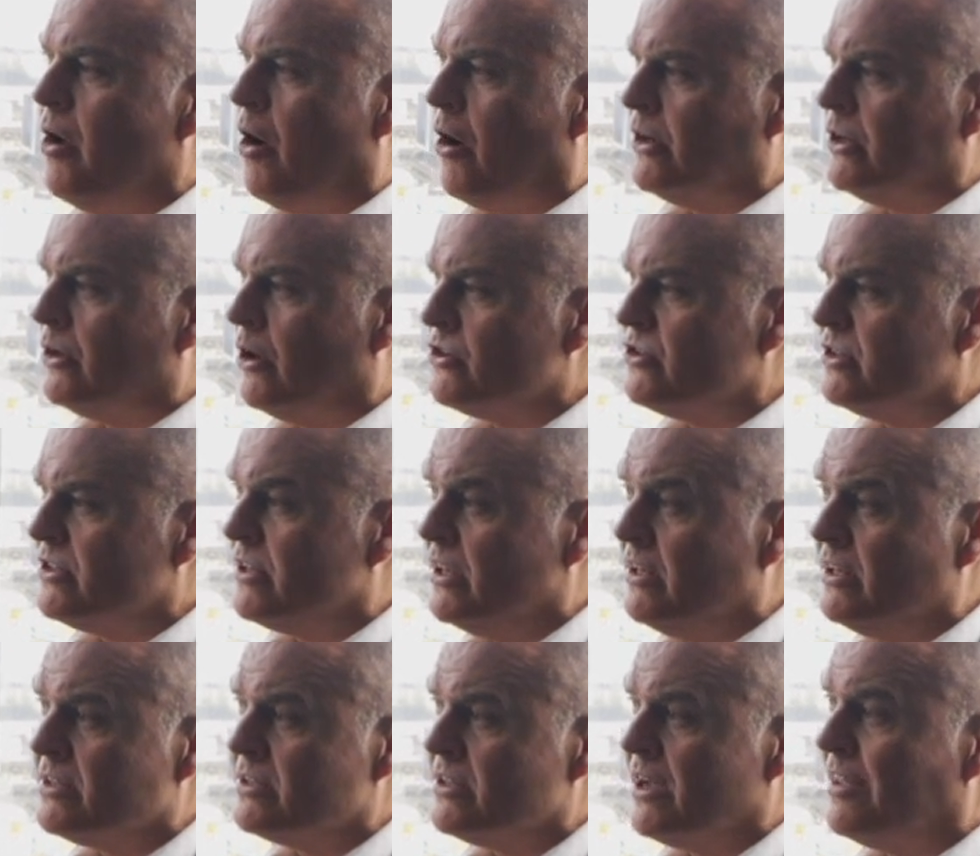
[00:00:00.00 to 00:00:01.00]
on an
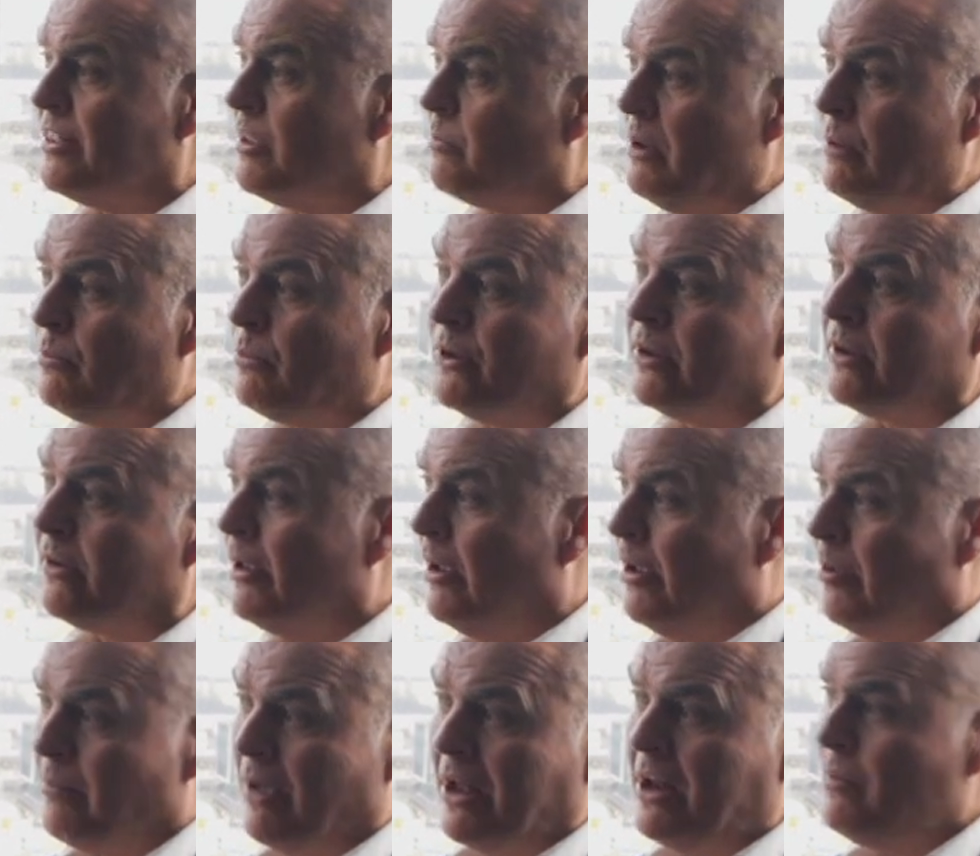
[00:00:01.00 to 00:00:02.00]
Argentinian side
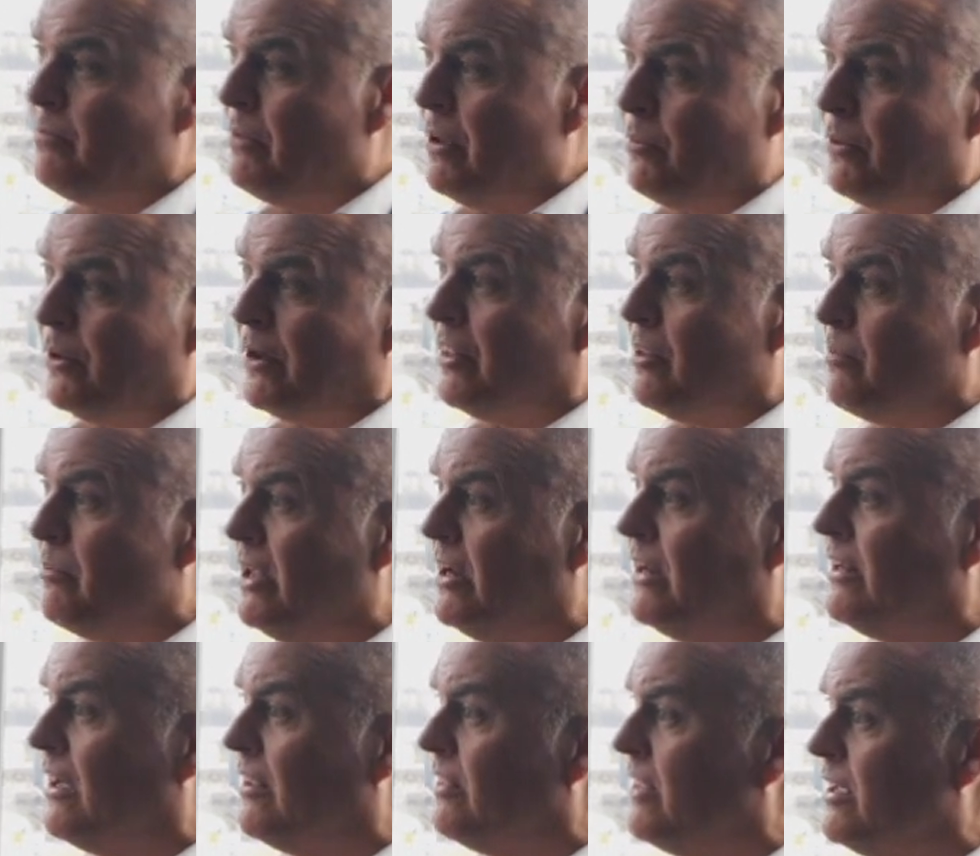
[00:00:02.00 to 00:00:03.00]
that many people in the media
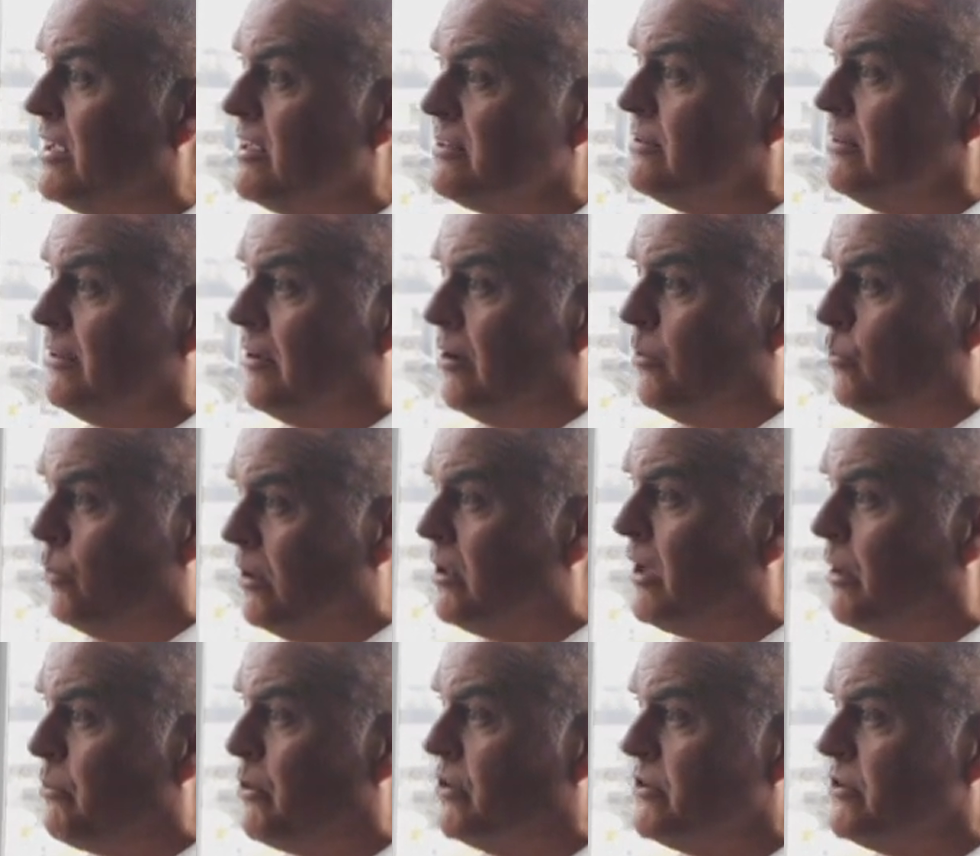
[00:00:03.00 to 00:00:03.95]
now think are World Cup